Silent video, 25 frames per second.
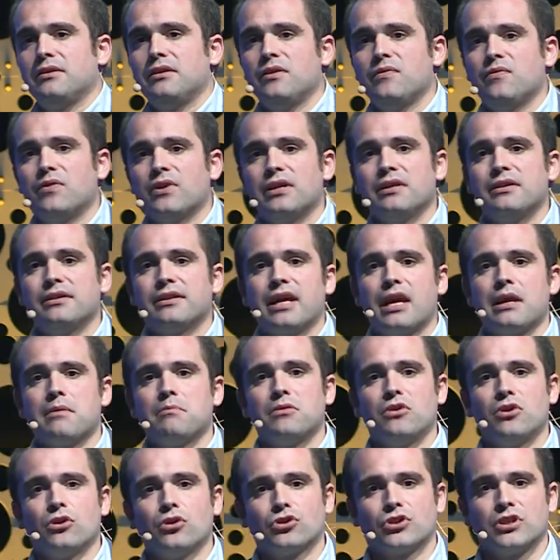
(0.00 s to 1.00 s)
different
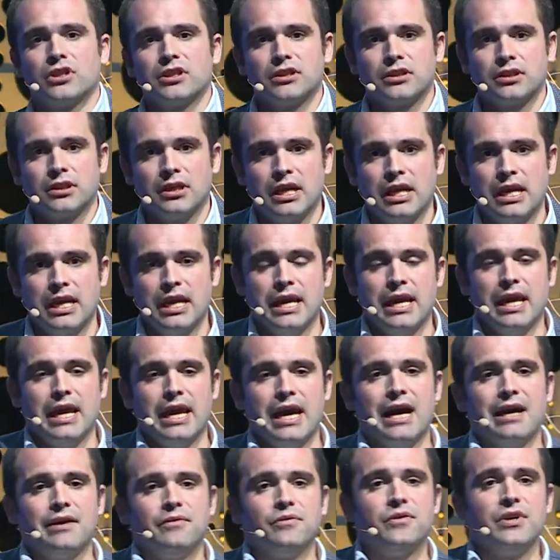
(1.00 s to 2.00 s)
time losses,
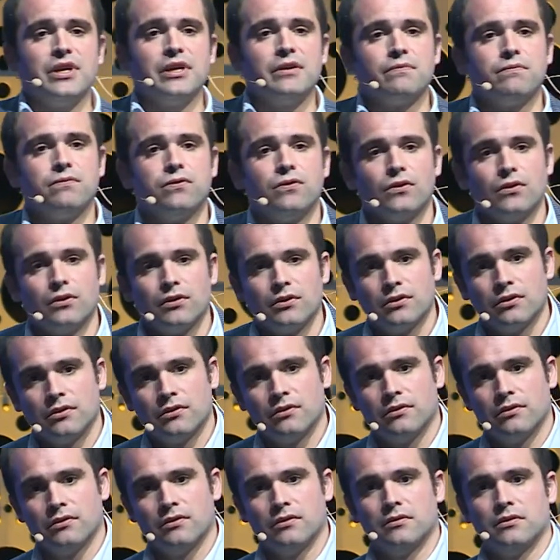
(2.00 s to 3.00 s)
and therefore,
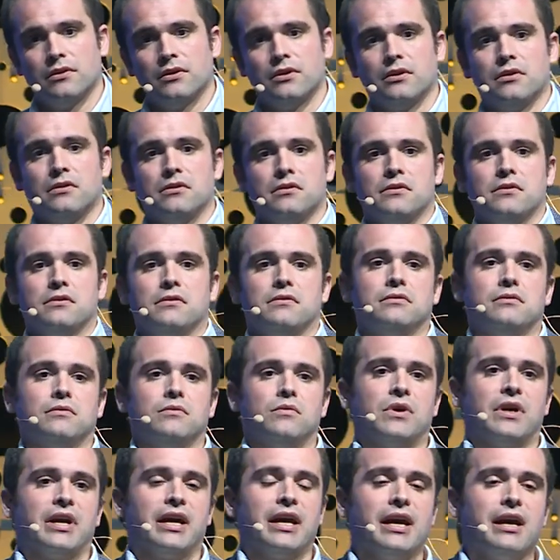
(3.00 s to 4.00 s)

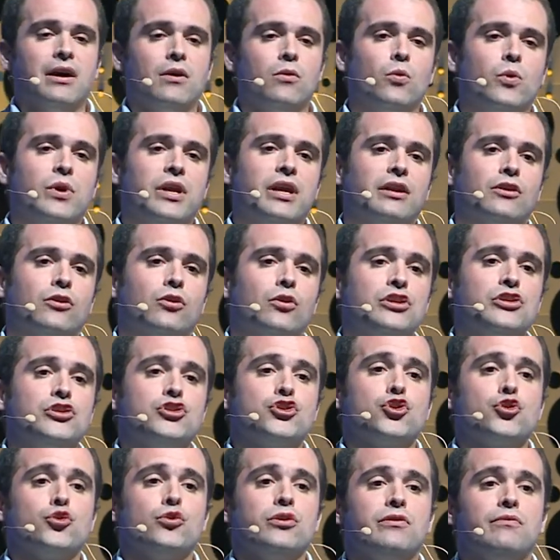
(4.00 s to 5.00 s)
how we are going
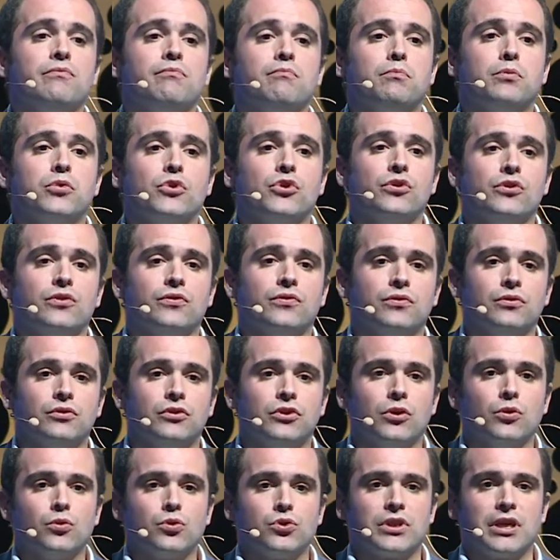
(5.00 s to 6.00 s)
to improve
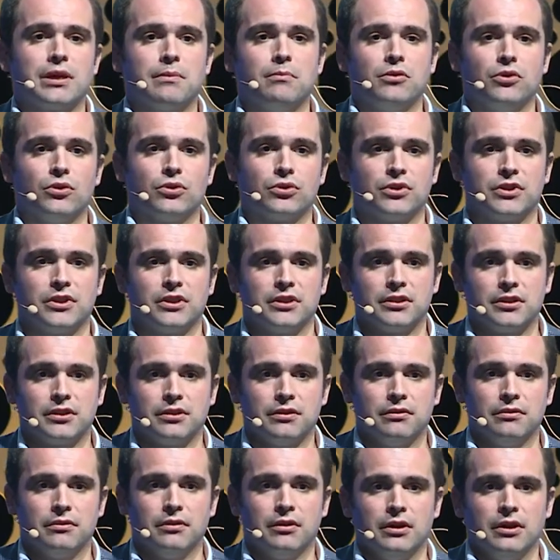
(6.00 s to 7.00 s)
those time losses,
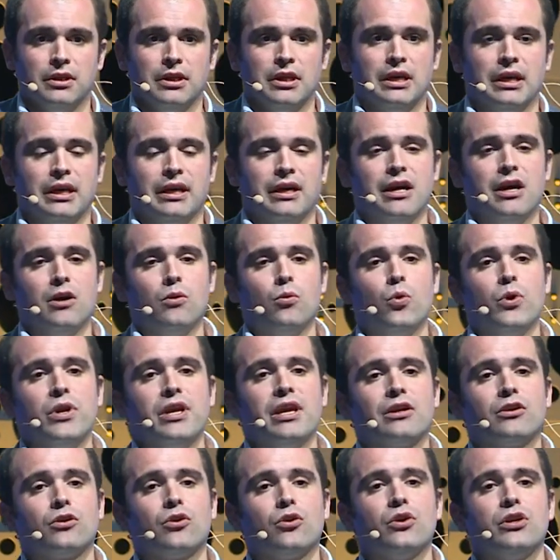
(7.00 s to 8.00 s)
how we
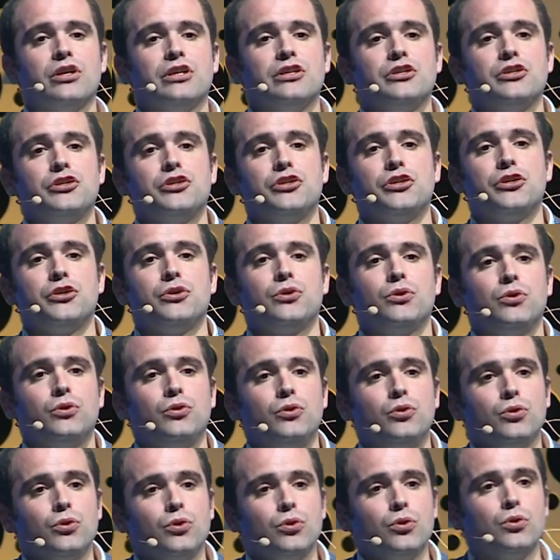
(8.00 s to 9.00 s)
are going to
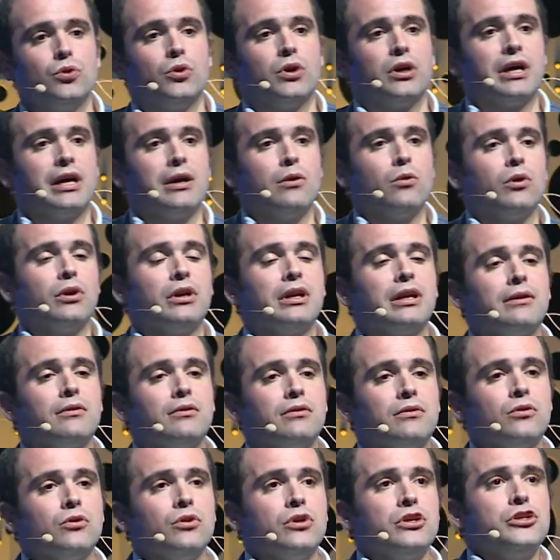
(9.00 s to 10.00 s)
do, how we're
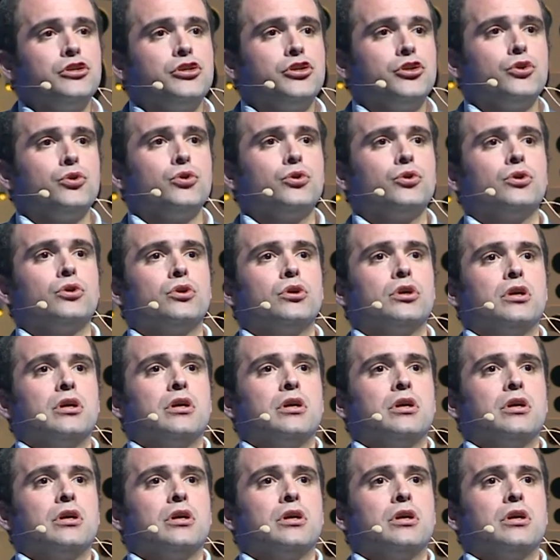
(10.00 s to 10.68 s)
going to